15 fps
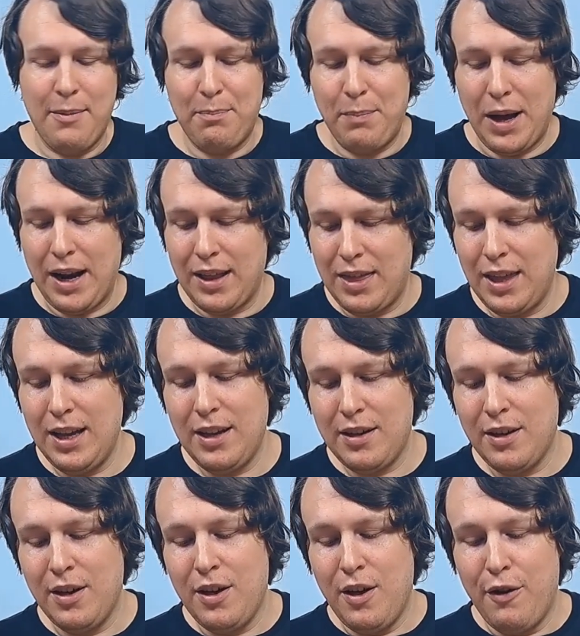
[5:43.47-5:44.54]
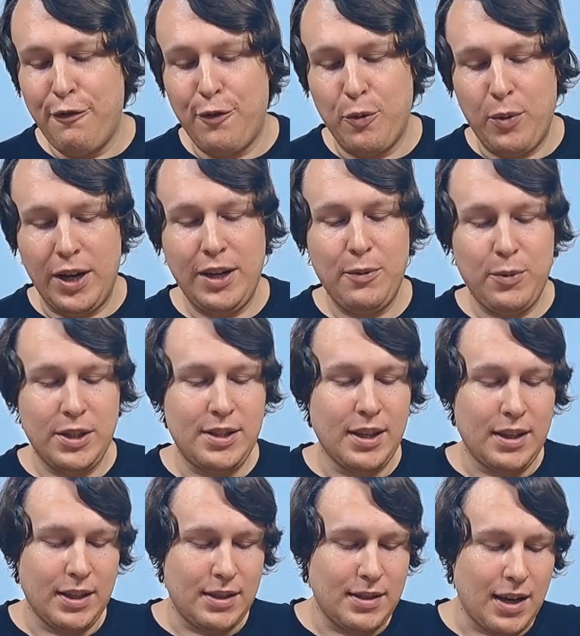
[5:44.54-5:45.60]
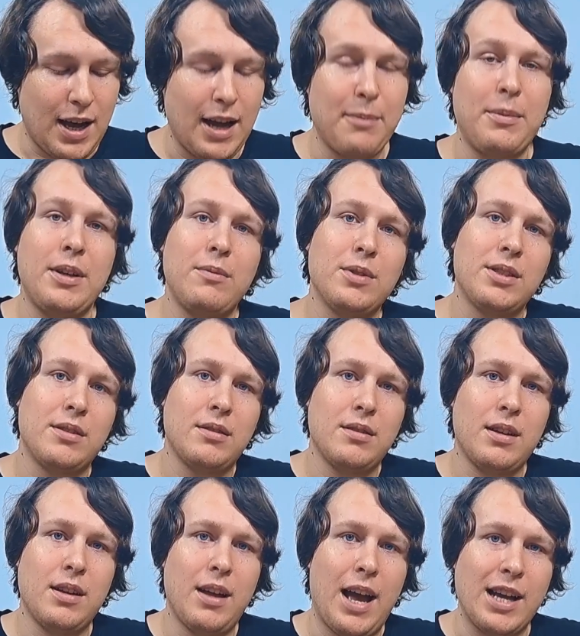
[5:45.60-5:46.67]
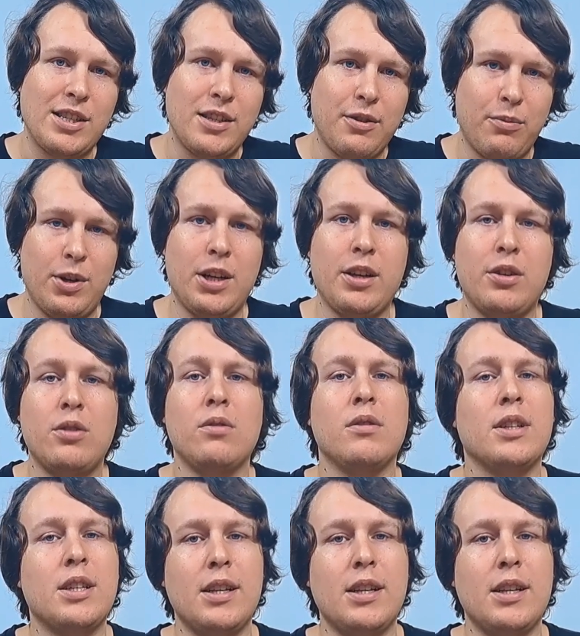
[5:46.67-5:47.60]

But I think for what it was at the time, it was actually really cool.